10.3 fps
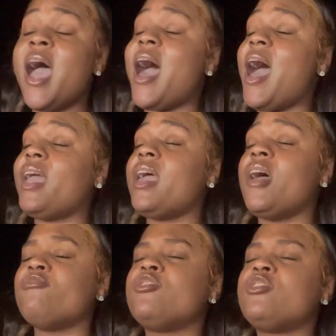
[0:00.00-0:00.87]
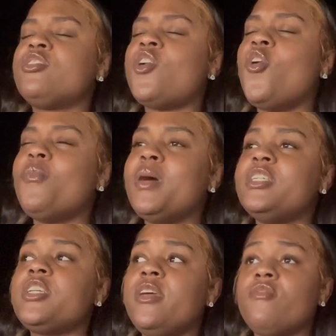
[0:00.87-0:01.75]
I have so
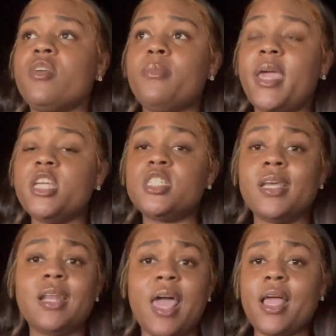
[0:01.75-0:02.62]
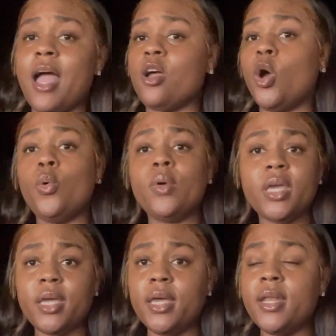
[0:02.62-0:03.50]
much information. Like I go
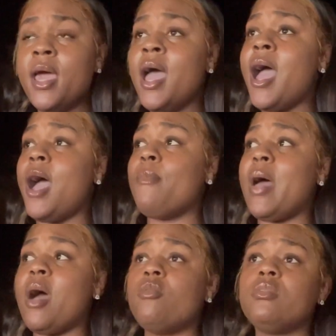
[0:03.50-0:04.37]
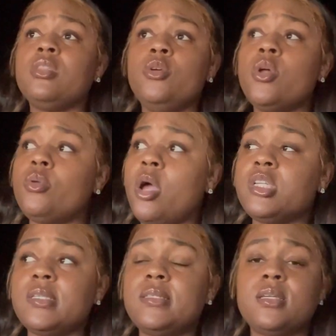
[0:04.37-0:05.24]
in about, you know,
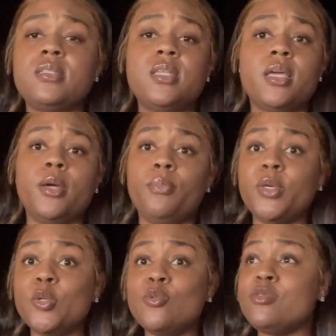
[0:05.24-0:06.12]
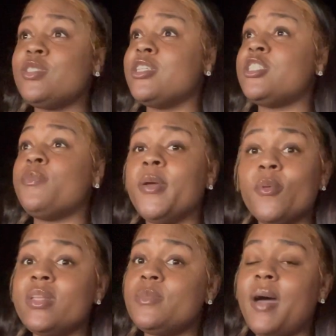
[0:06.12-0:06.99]
narcissistic abuse, the
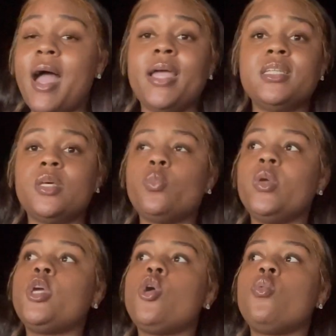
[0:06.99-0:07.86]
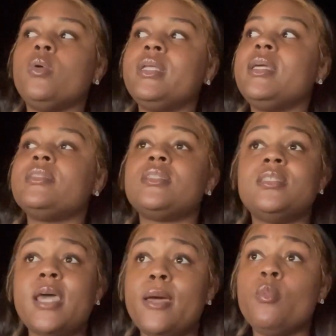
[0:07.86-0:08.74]
spirits behind it. We go really into
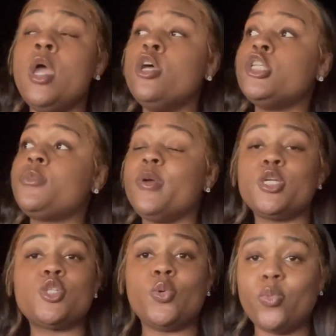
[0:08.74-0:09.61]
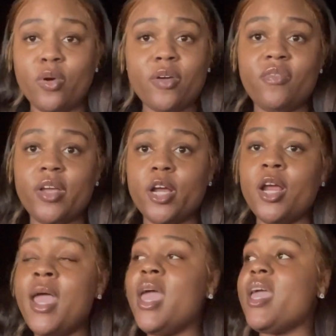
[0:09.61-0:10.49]
depth, spiritual warfare.
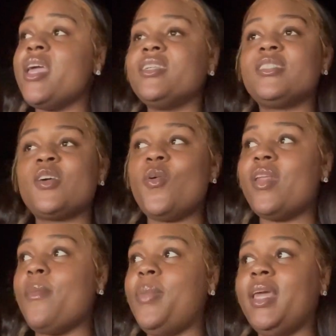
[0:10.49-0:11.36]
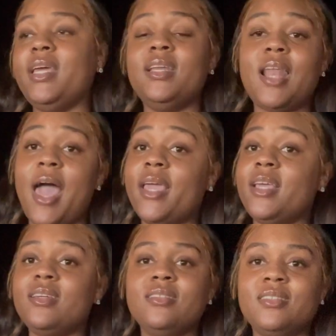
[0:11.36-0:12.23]
It's going to be like,
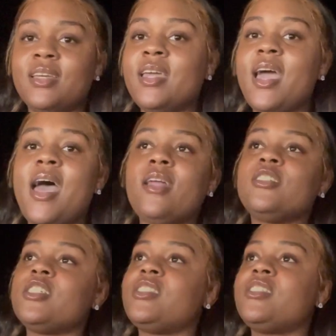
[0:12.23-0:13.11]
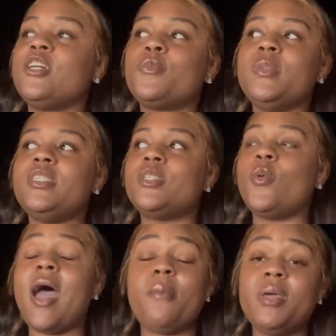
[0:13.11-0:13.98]
God just took me
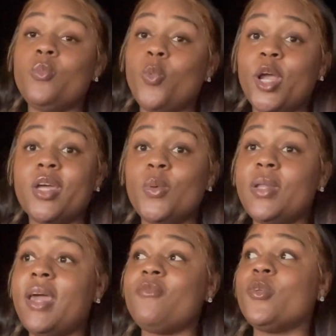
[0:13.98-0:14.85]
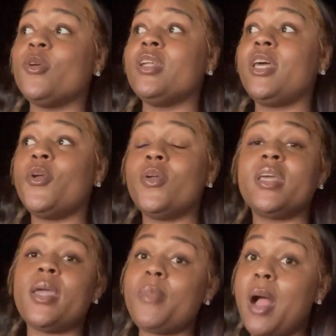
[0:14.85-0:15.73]
so I've been working on that for
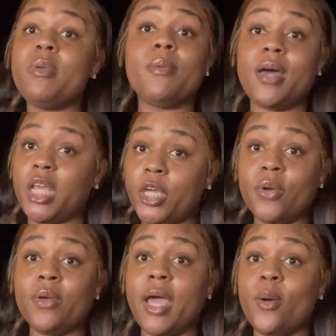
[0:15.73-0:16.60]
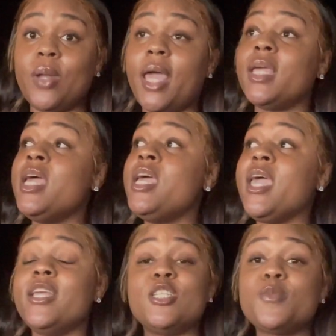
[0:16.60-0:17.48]
literally probably about a year now like
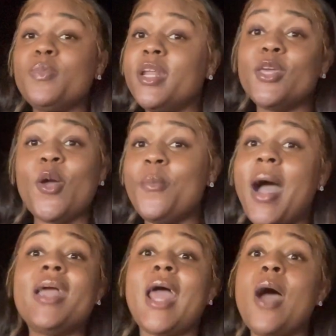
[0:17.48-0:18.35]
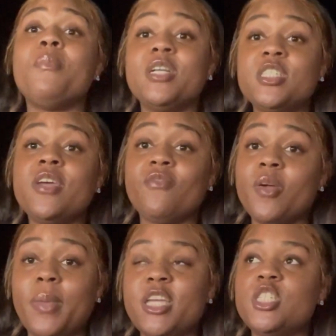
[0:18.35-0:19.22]
and just putting your mind how much
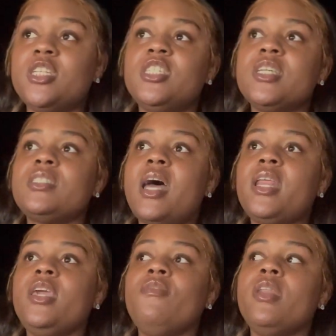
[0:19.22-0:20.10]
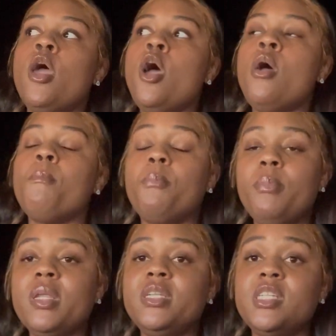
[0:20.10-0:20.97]
information just not even
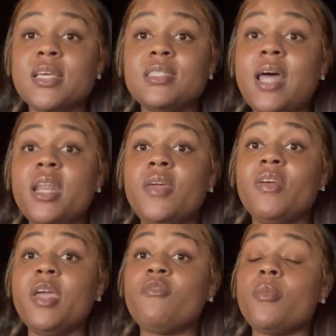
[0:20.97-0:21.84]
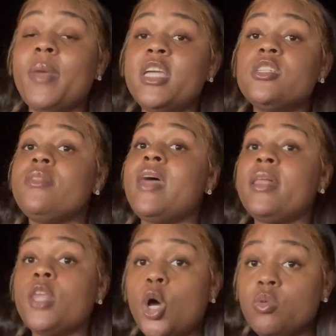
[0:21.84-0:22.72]
just not even information
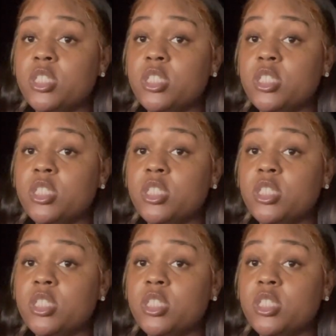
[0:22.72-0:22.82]
that the Holy